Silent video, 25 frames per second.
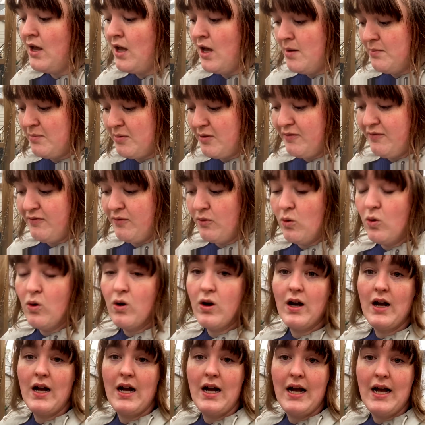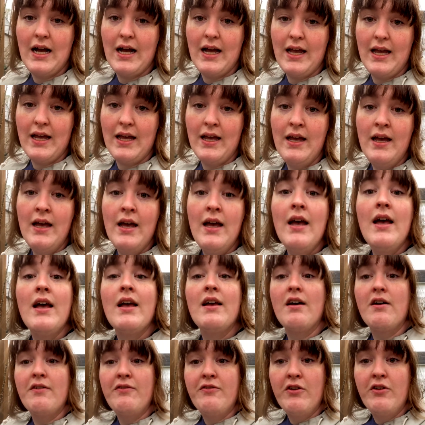before I
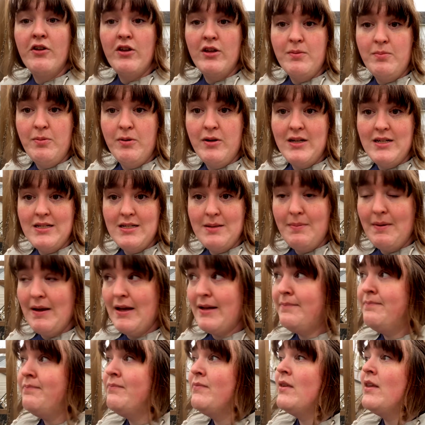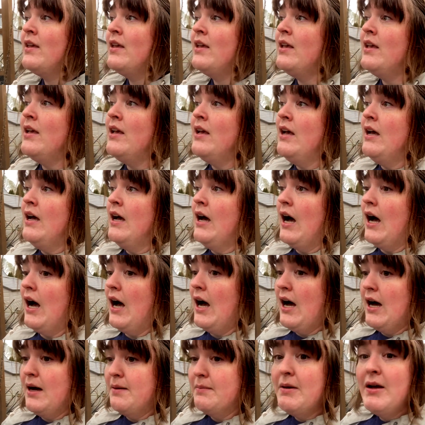uh, fully put it to bed.
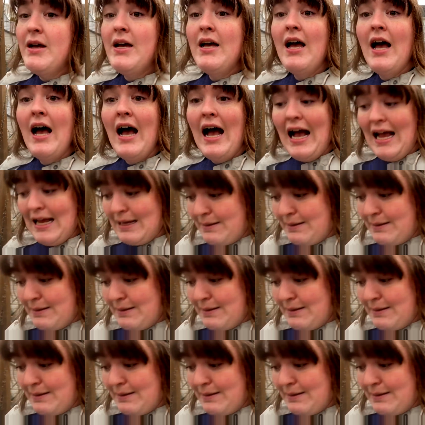Um, I